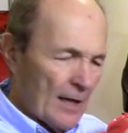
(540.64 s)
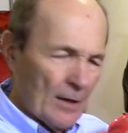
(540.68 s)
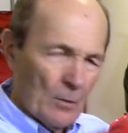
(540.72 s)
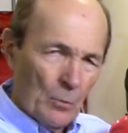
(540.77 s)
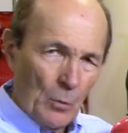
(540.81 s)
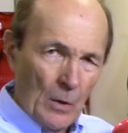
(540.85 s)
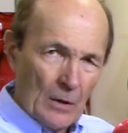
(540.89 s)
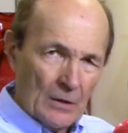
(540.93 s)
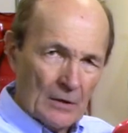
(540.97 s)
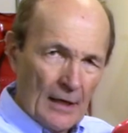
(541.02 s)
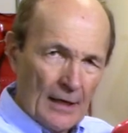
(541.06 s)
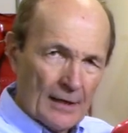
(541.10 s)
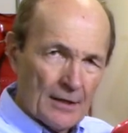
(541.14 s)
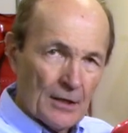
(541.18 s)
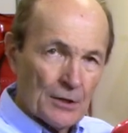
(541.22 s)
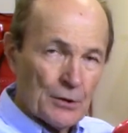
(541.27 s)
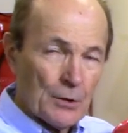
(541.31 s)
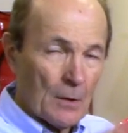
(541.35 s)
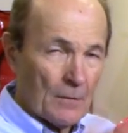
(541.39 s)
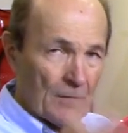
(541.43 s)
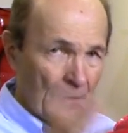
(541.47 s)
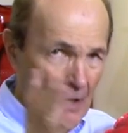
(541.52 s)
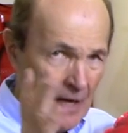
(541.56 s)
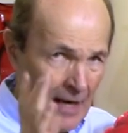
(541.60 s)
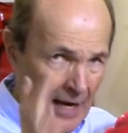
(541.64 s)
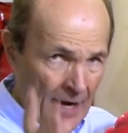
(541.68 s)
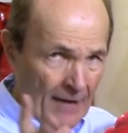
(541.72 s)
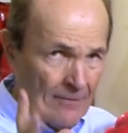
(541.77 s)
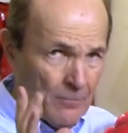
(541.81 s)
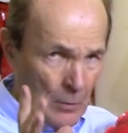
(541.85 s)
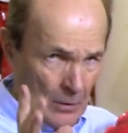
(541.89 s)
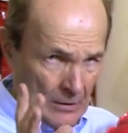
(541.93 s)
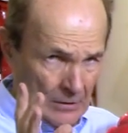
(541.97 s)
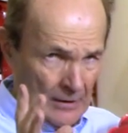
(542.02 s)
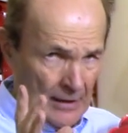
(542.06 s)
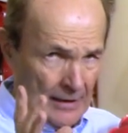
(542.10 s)
get one like this, or if you
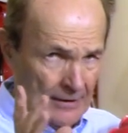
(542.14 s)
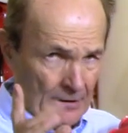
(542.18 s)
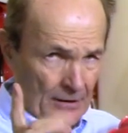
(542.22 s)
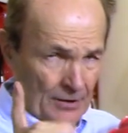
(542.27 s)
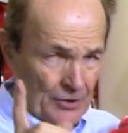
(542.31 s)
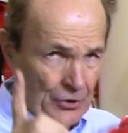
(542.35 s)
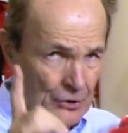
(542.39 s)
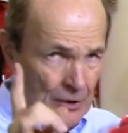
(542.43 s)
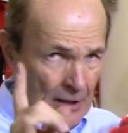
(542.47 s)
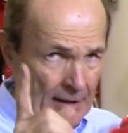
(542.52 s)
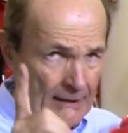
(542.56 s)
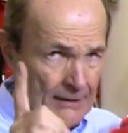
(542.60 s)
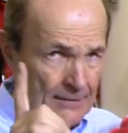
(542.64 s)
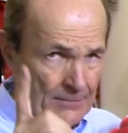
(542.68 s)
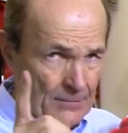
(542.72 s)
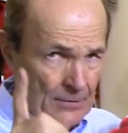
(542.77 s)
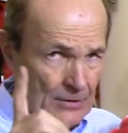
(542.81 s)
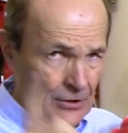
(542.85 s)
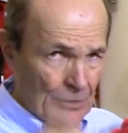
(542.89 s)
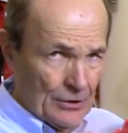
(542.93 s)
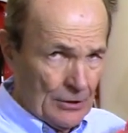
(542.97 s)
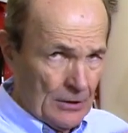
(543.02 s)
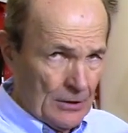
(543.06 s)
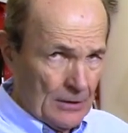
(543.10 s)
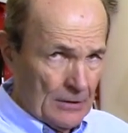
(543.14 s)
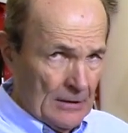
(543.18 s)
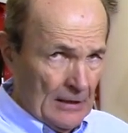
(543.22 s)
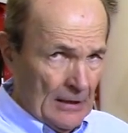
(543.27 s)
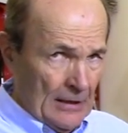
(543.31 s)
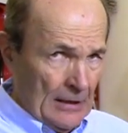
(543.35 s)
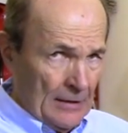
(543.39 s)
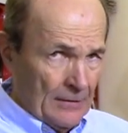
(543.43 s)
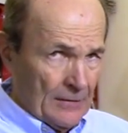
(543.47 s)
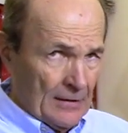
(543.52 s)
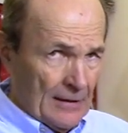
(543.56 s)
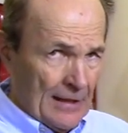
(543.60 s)
have one like this, check and be sure
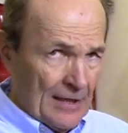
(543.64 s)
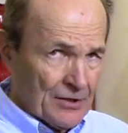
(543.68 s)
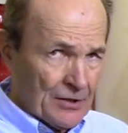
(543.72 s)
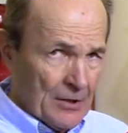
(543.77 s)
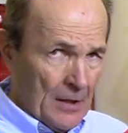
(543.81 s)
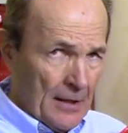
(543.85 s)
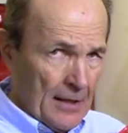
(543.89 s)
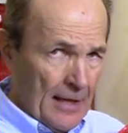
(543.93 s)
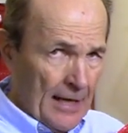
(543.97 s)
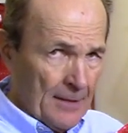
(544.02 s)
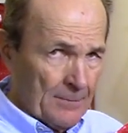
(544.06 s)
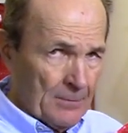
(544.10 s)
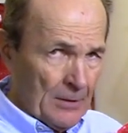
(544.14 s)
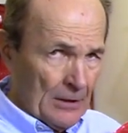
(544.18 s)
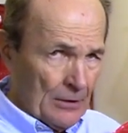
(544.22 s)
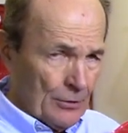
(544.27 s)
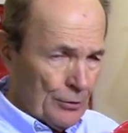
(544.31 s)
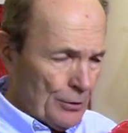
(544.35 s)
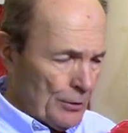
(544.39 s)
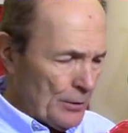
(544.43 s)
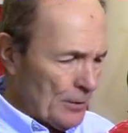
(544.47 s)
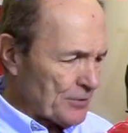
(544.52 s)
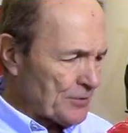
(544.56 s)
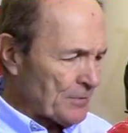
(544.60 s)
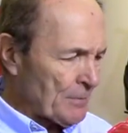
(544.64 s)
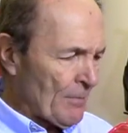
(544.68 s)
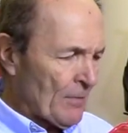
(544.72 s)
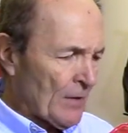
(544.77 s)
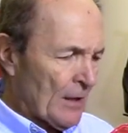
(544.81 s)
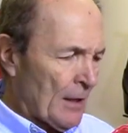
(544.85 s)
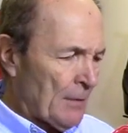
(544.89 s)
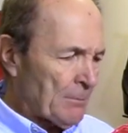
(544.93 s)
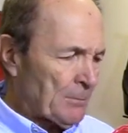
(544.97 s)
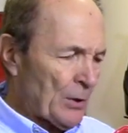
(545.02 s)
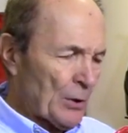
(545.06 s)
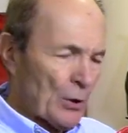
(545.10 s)
that that's not happening to yours.
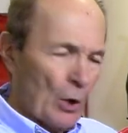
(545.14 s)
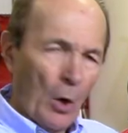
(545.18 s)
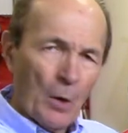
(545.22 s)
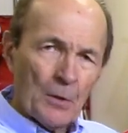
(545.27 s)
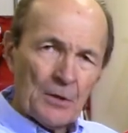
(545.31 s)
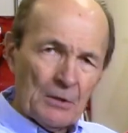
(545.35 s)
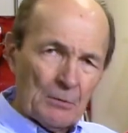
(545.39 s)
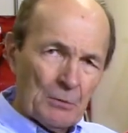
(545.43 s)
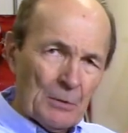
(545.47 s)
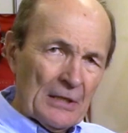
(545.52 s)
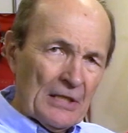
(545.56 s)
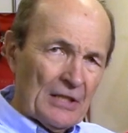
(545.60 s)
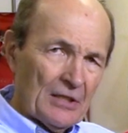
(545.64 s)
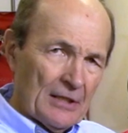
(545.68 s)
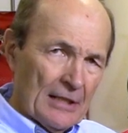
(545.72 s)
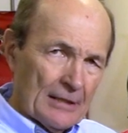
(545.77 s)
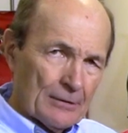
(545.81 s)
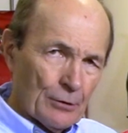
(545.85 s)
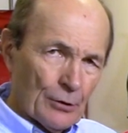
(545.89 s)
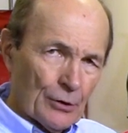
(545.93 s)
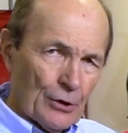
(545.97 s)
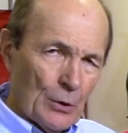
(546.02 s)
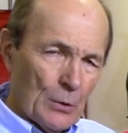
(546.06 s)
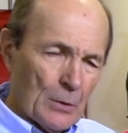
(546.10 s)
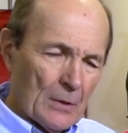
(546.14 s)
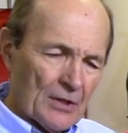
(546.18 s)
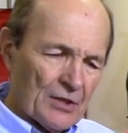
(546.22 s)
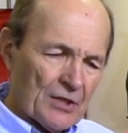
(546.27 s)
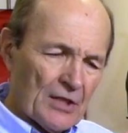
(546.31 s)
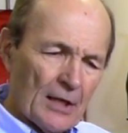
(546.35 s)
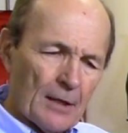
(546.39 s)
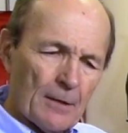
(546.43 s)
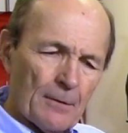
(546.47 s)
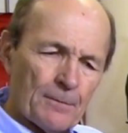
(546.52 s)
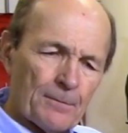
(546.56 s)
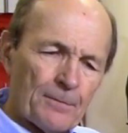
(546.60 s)
But all you really need to do is
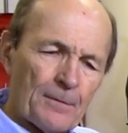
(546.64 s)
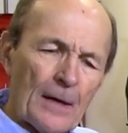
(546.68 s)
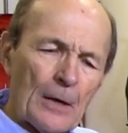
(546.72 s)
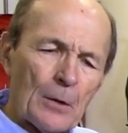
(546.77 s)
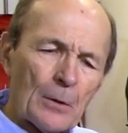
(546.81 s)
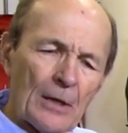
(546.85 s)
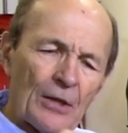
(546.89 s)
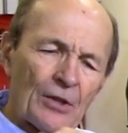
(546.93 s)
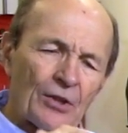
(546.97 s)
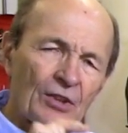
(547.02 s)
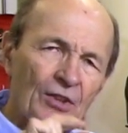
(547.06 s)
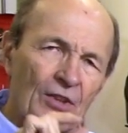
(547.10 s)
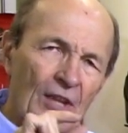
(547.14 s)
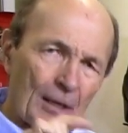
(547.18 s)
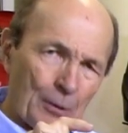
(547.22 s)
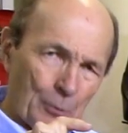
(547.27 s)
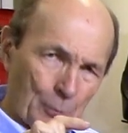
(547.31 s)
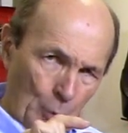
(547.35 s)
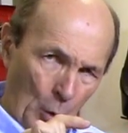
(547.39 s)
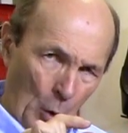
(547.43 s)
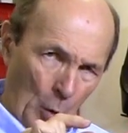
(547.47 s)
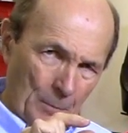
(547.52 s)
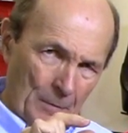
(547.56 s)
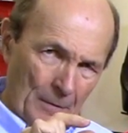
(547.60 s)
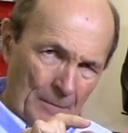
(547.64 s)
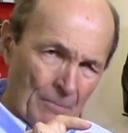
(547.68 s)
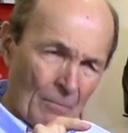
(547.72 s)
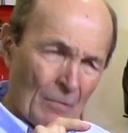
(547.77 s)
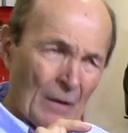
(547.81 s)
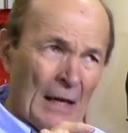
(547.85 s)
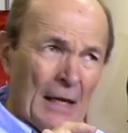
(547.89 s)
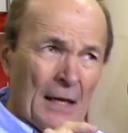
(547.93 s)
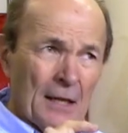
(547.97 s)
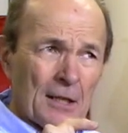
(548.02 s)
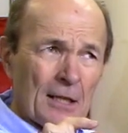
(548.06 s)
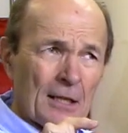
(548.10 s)
get a fairly thick rope.
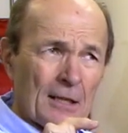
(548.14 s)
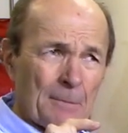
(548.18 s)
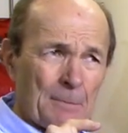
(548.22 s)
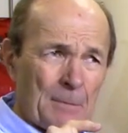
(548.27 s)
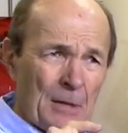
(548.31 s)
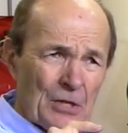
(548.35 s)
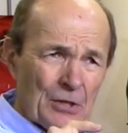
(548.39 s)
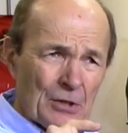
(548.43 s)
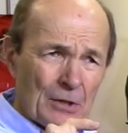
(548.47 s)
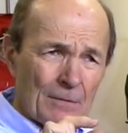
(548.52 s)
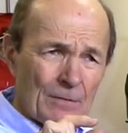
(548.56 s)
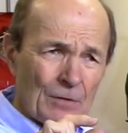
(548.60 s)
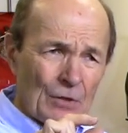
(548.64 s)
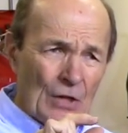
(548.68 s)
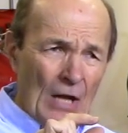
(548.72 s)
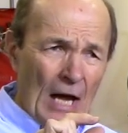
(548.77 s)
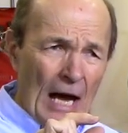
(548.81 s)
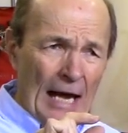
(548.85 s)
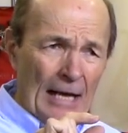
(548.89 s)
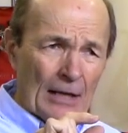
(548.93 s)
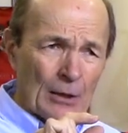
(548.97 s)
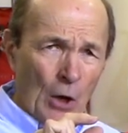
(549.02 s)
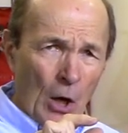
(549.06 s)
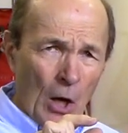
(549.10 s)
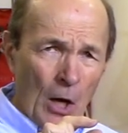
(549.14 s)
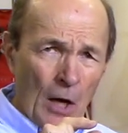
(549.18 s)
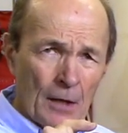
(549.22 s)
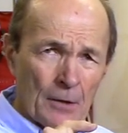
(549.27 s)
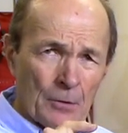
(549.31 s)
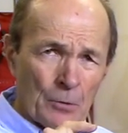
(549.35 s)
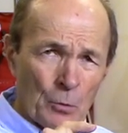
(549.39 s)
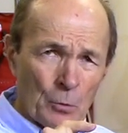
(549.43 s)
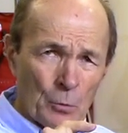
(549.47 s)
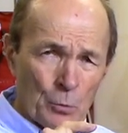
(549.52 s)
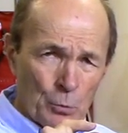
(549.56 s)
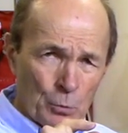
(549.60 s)
Get a piece of
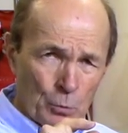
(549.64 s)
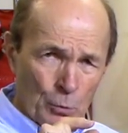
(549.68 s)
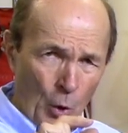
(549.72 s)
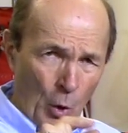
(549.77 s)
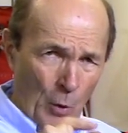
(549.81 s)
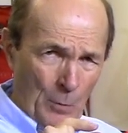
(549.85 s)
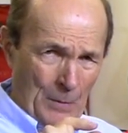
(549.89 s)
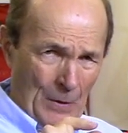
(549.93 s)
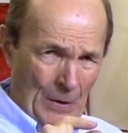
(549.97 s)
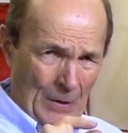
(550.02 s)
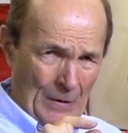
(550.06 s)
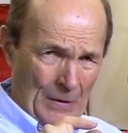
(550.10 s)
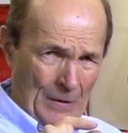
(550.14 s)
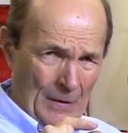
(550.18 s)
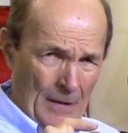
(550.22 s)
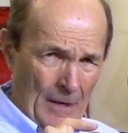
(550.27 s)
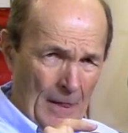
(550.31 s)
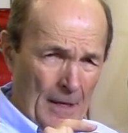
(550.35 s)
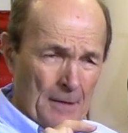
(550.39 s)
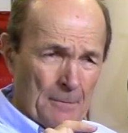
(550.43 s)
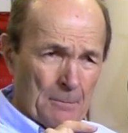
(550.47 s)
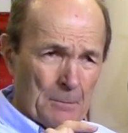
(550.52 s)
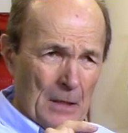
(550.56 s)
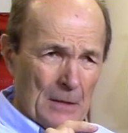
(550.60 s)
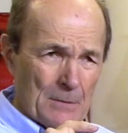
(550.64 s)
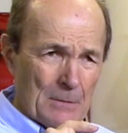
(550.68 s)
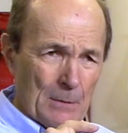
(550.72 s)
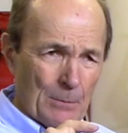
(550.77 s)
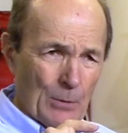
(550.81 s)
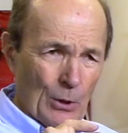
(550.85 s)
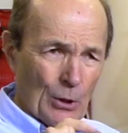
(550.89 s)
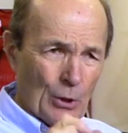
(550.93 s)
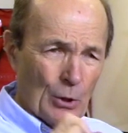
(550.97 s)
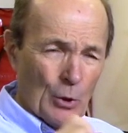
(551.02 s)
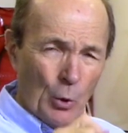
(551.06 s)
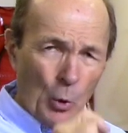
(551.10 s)
nylon rope, maybe
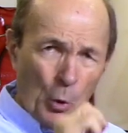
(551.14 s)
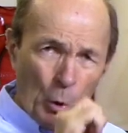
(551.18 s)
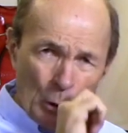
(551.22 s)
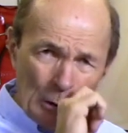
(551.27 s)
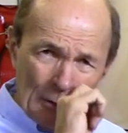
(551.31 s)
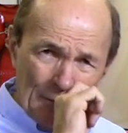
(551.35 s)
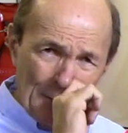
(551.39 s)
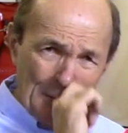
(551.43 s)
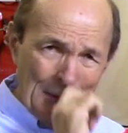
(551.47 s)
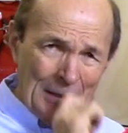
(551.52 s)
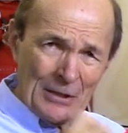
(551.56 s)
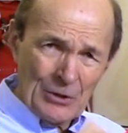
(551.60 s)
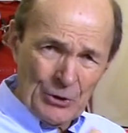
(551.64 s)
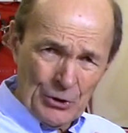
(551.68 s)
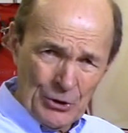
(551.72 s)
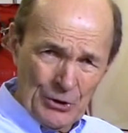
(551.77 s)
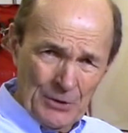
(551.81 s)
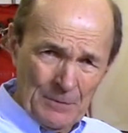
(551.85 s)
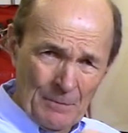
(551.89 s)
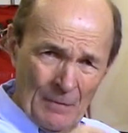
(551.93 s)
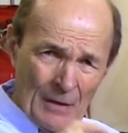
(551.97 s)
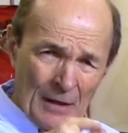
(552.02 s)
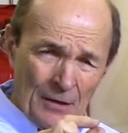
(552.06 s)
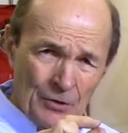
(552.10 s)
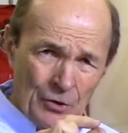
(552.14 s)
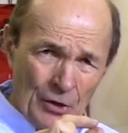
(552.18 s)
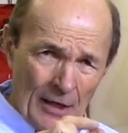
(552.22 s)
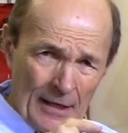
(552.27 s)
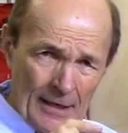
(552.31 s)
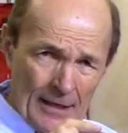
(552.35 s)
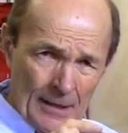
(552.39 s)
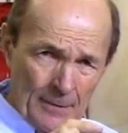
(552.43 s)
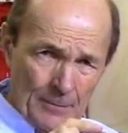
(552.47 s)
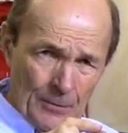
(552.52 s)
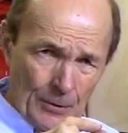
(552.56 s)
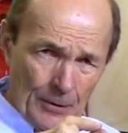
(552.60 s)
about a quarter of an inch
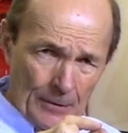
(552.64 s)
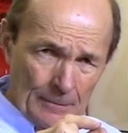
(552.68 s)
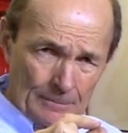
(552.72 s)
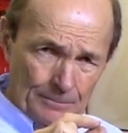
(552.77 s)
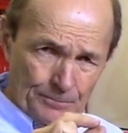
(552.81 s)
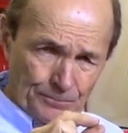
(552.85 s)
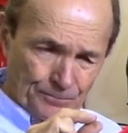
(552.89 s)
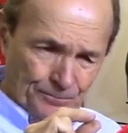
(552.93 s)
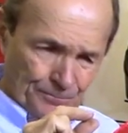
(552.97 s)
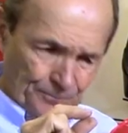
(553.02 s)
diameter.